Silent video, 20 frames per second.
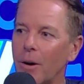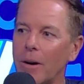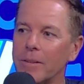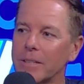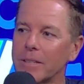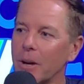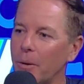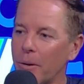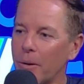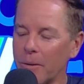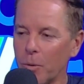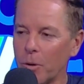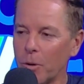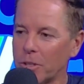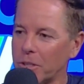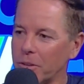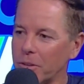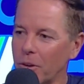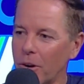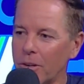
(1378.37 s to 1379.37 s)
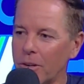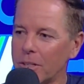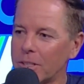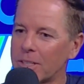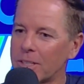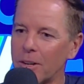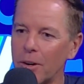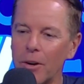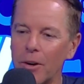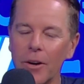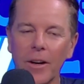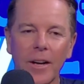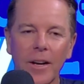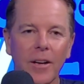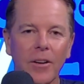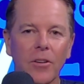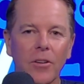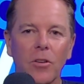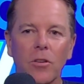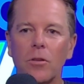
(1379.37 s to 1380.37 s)
So I was going and watching those. So
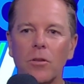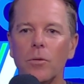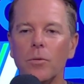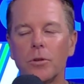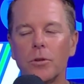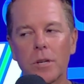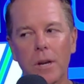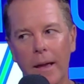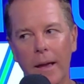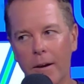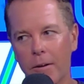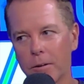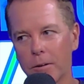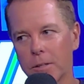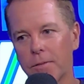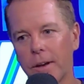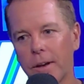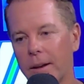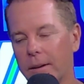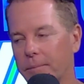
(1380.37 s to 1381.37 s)
huge Lakers